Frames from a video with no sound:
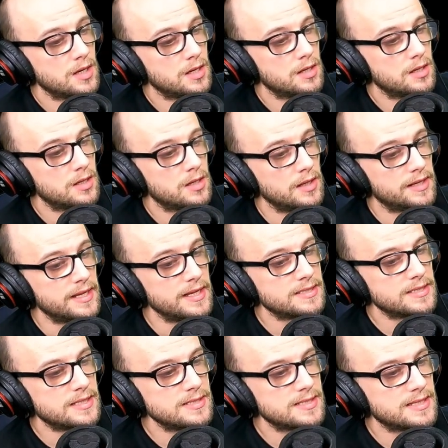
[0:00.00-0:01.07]
click it
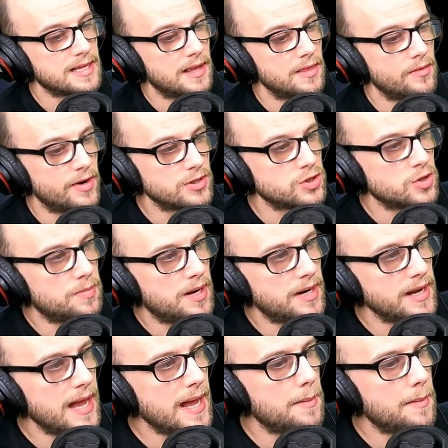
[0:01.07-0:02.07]
and start the RetroPie app.